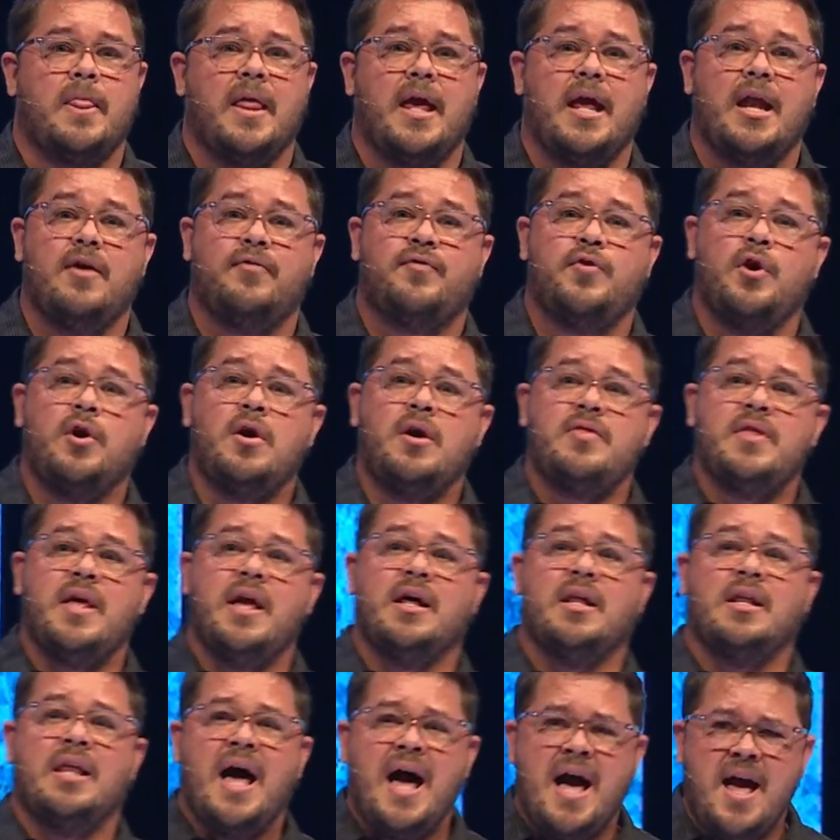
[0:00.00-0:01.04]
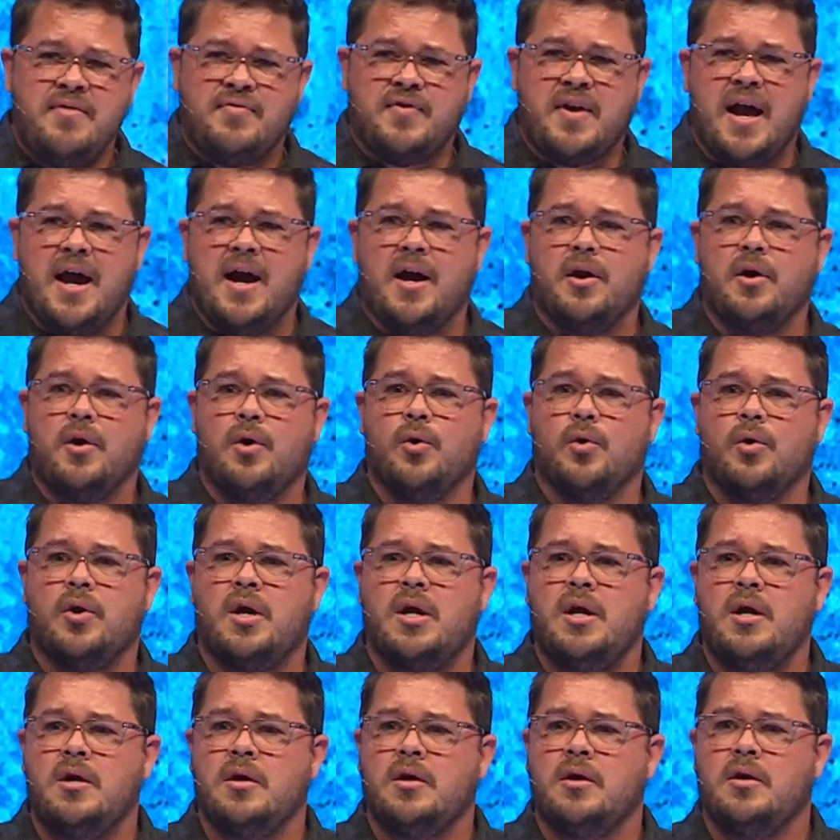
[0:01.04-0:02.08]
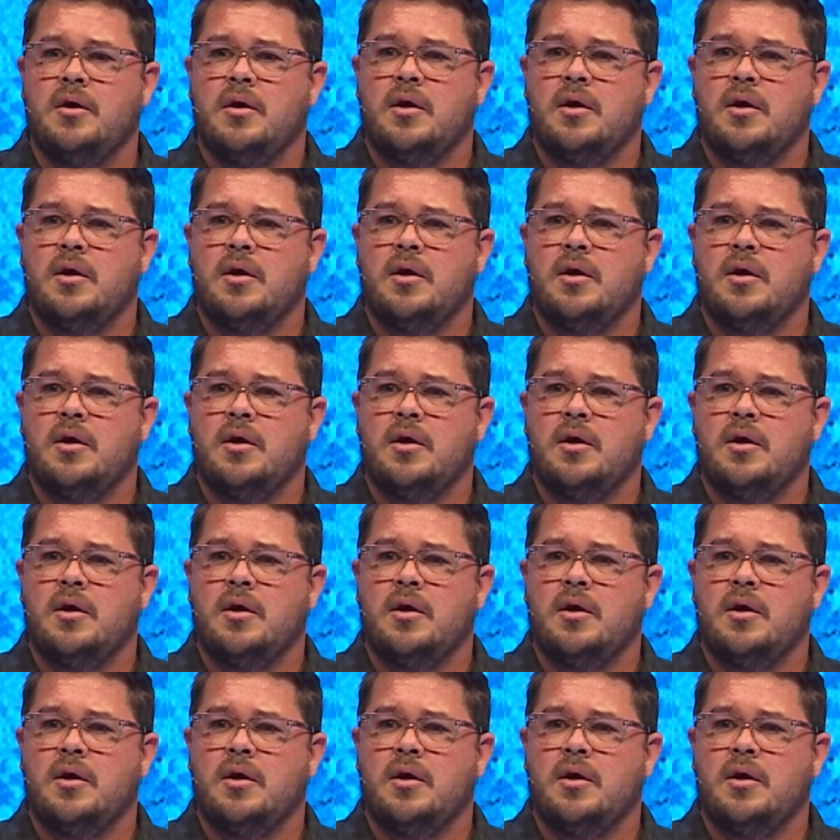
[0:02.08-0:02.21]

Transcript: And if you're in the alive category,